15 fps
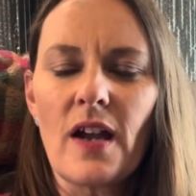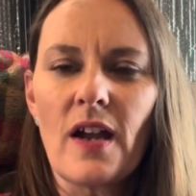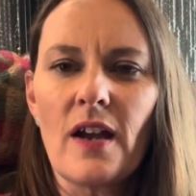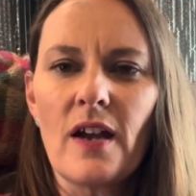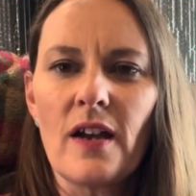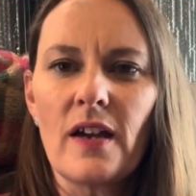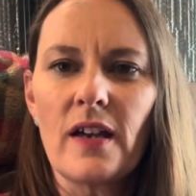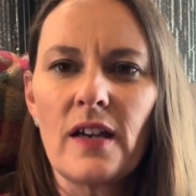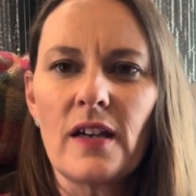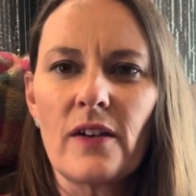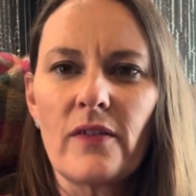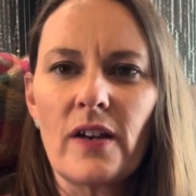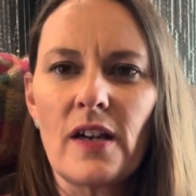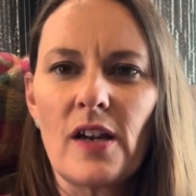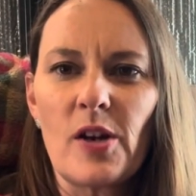and I
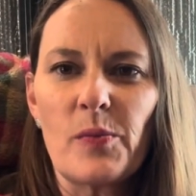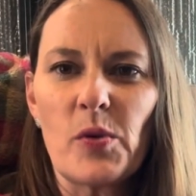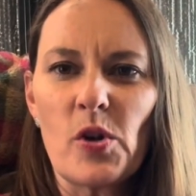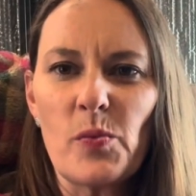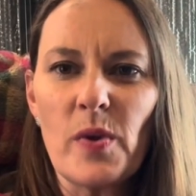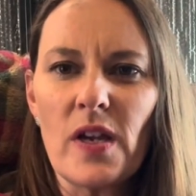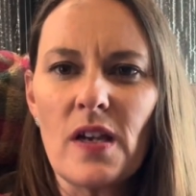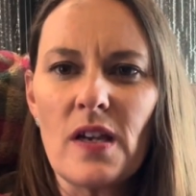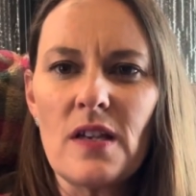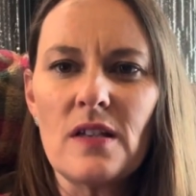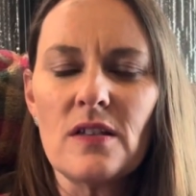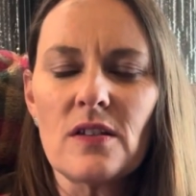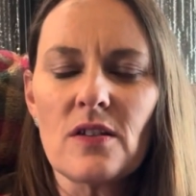ran out of propane,